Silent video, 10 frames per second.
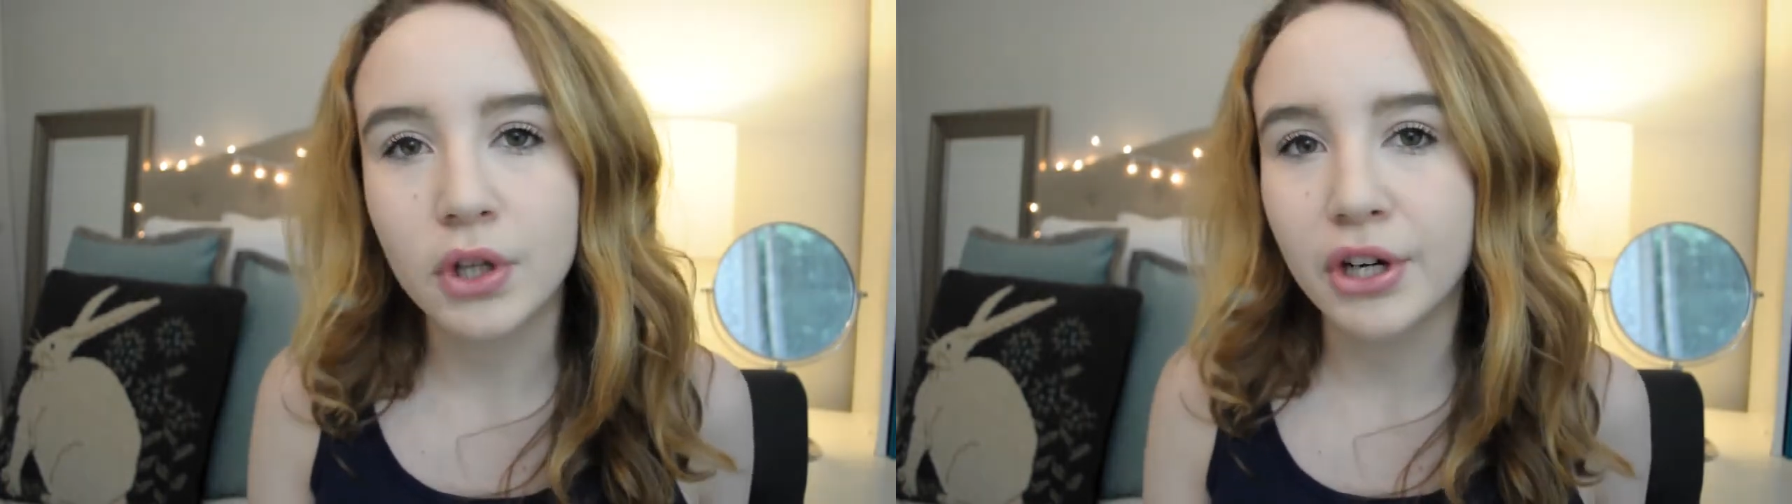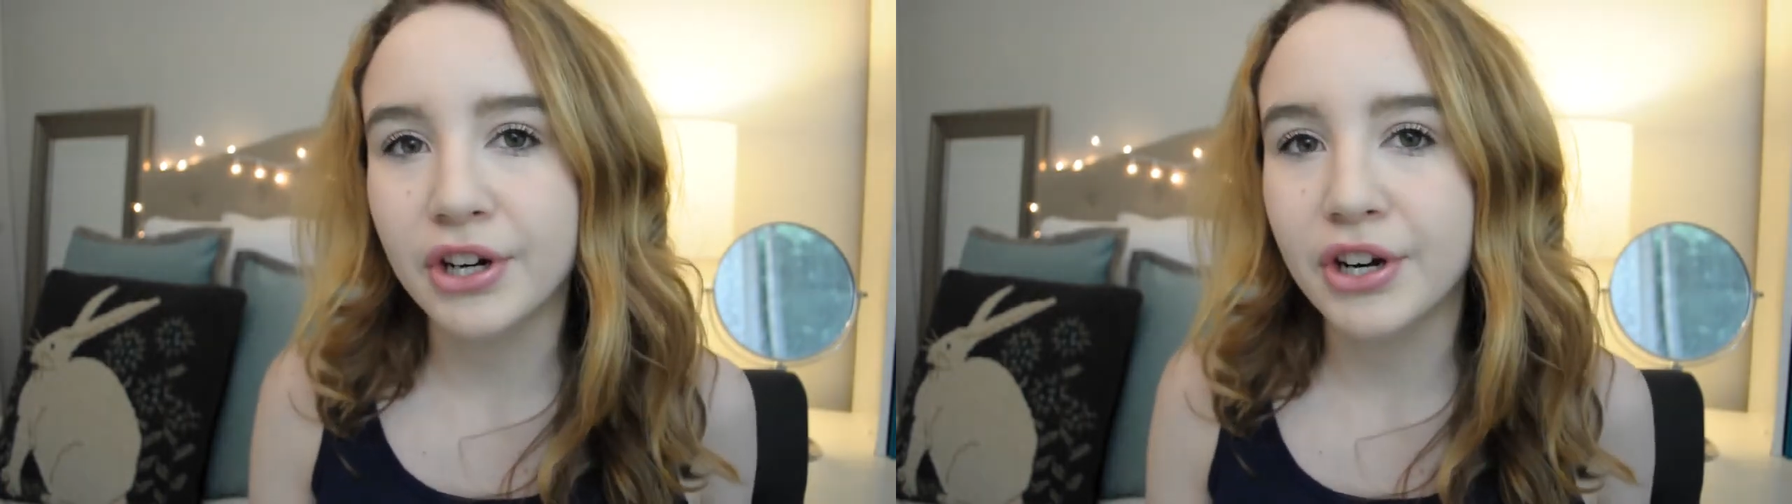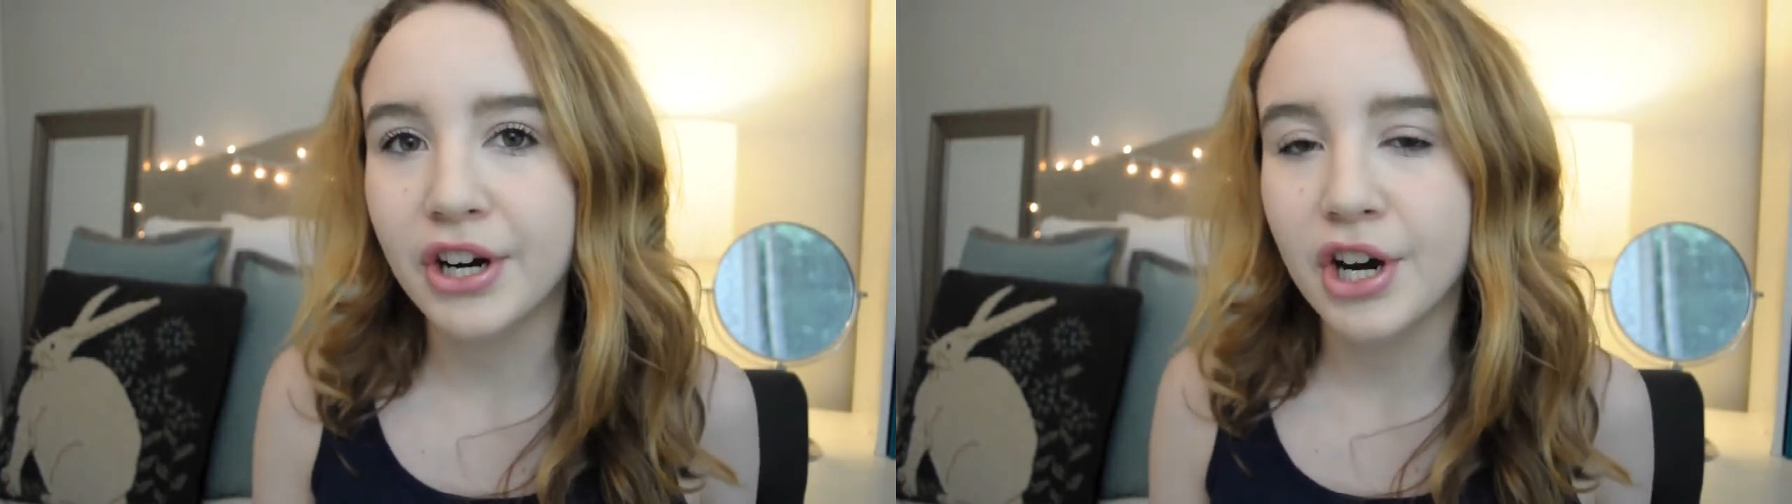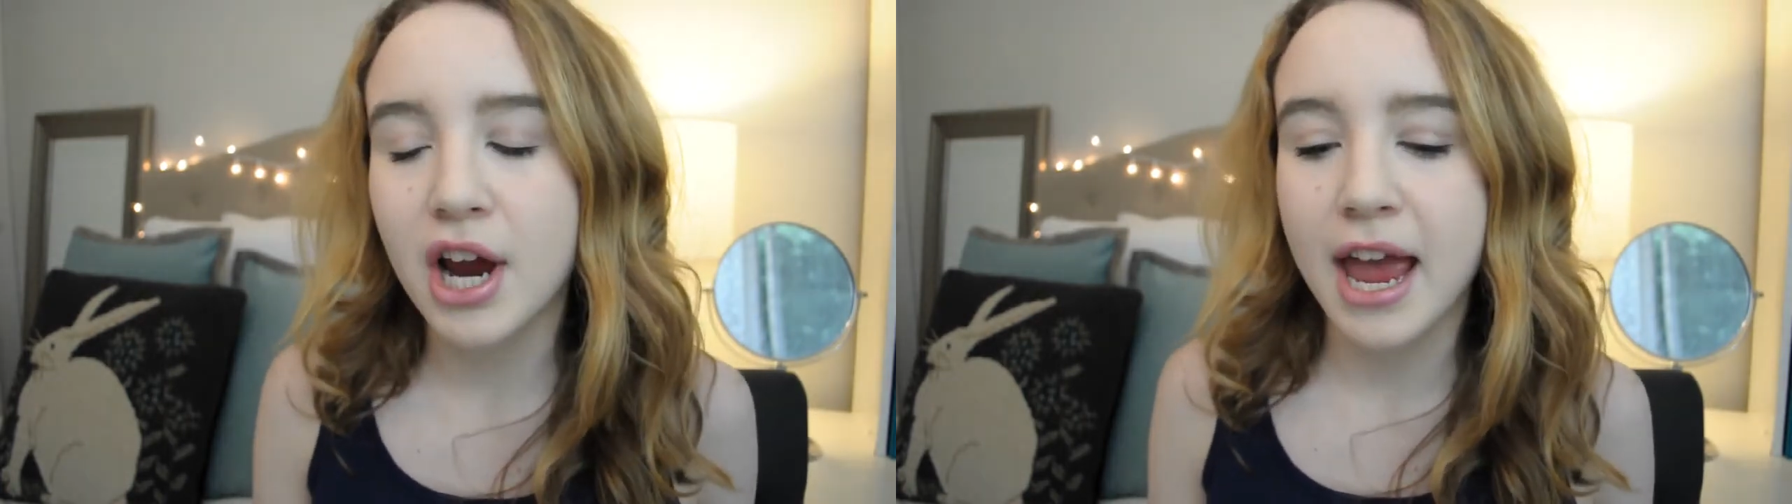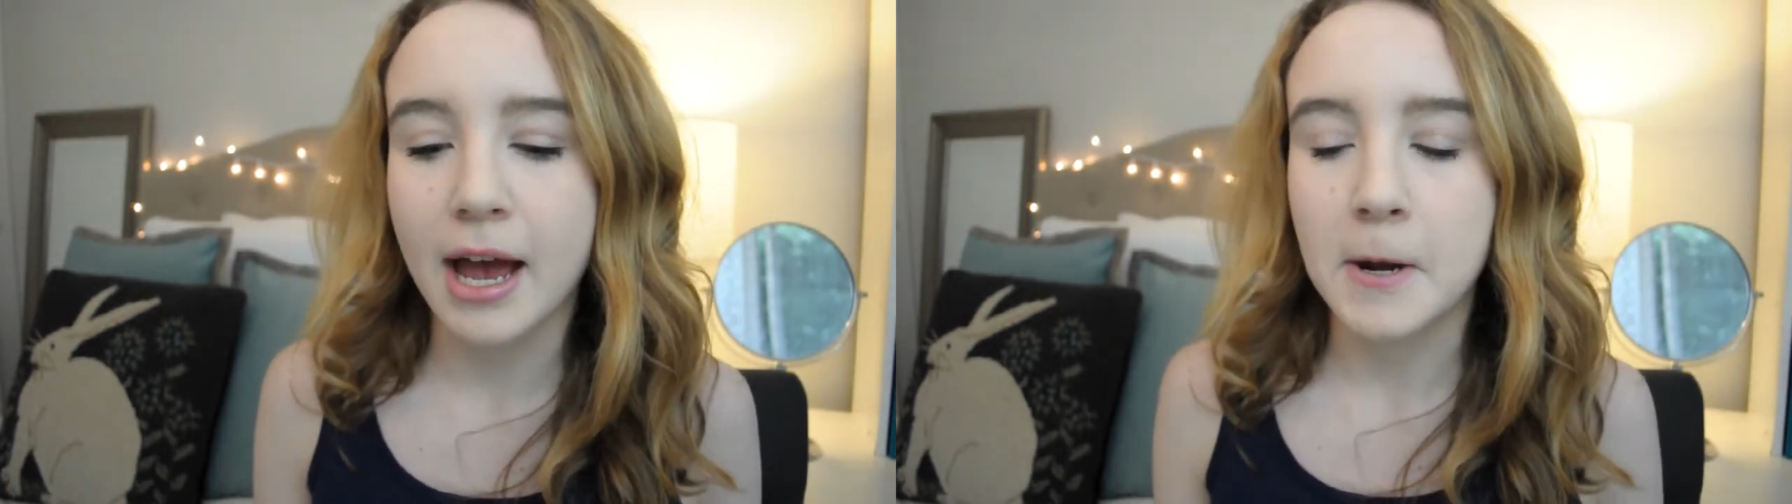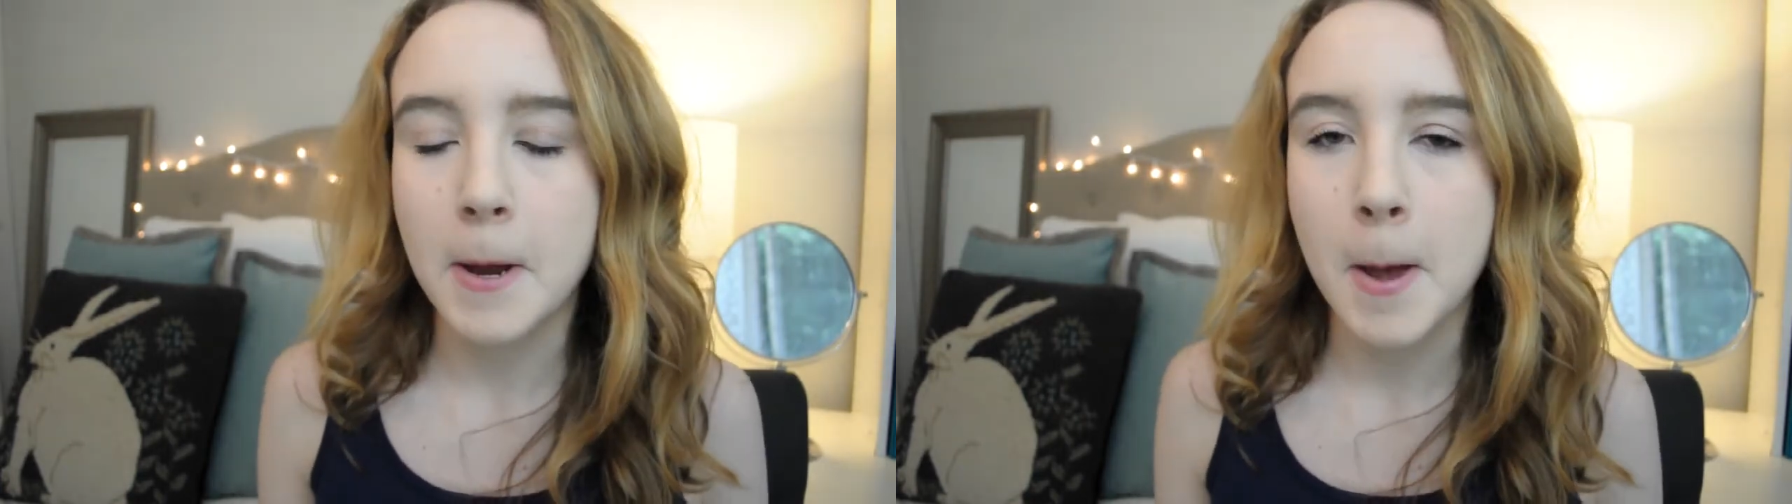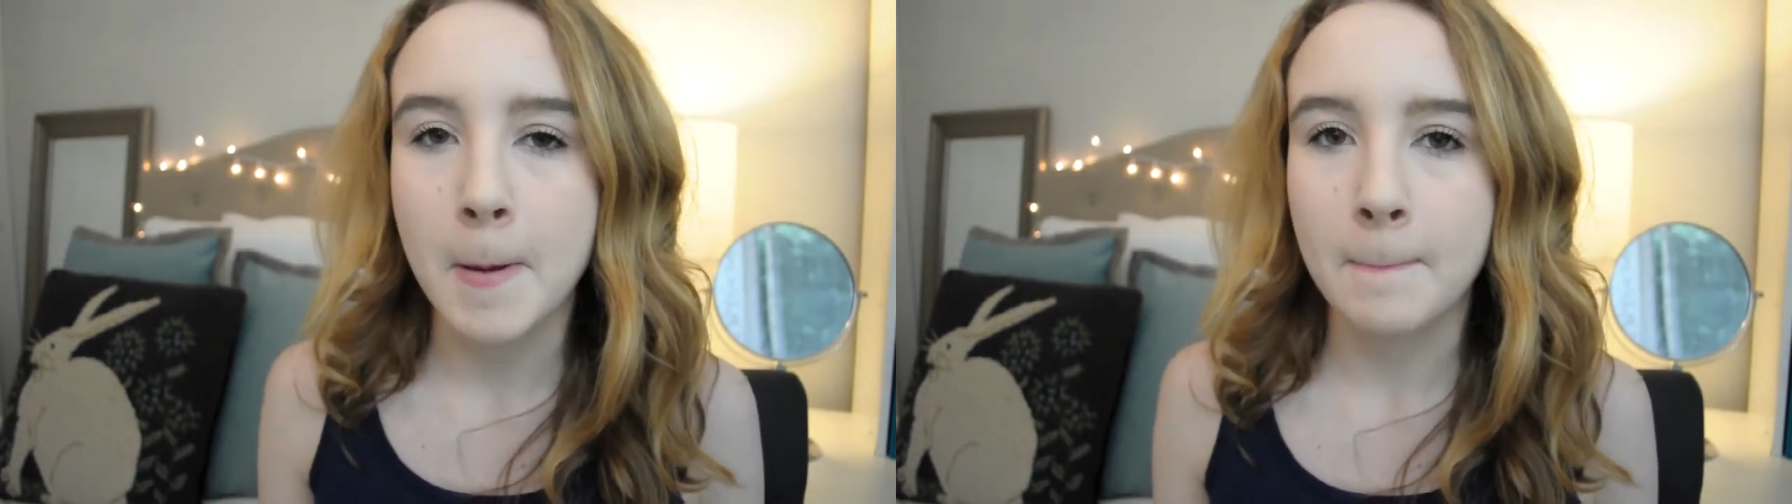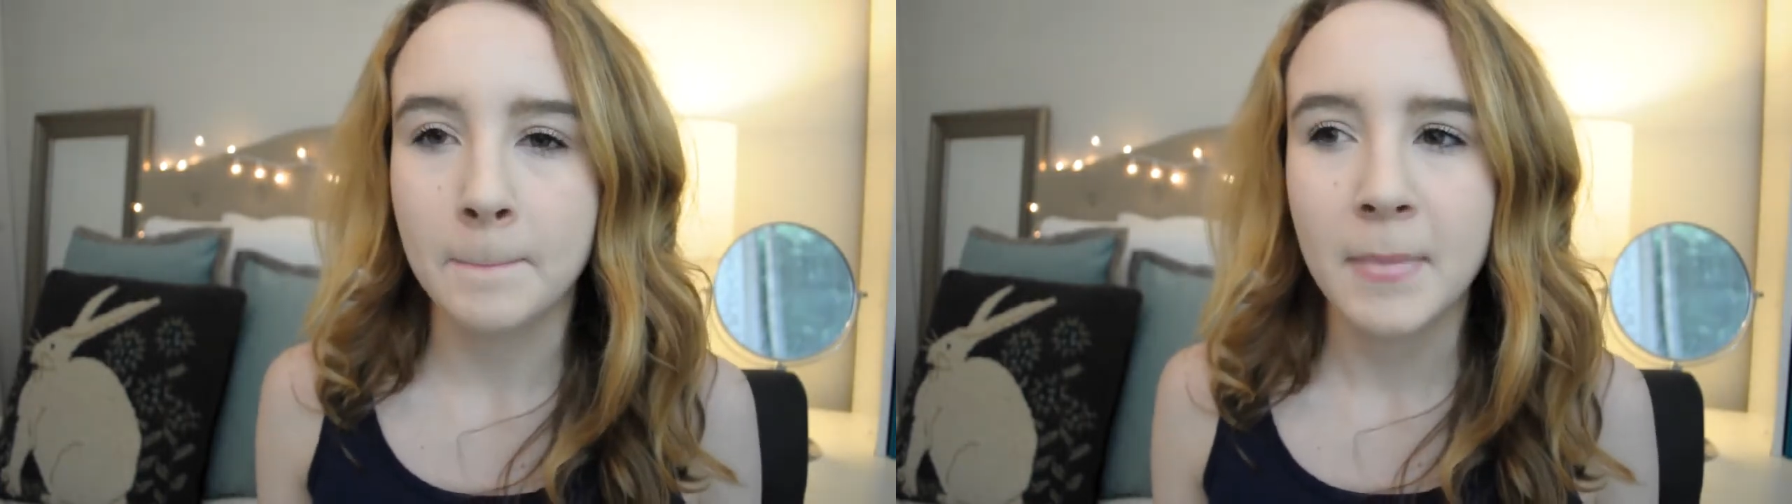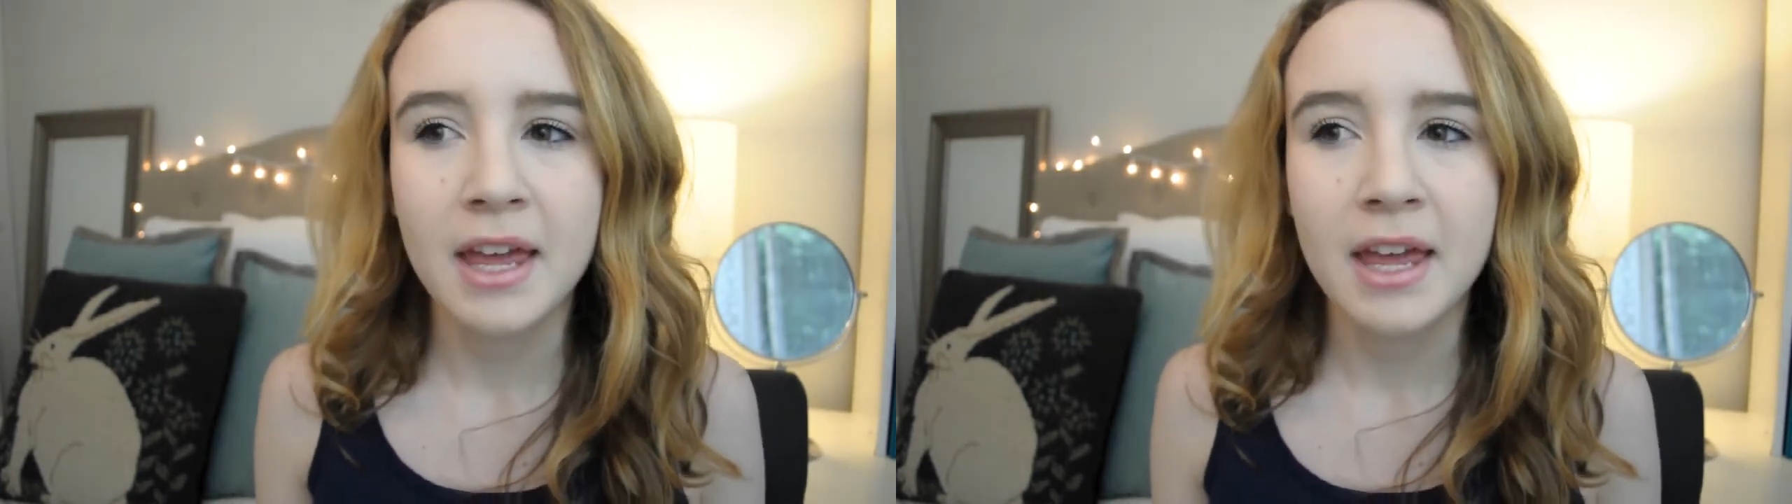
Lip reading: learner and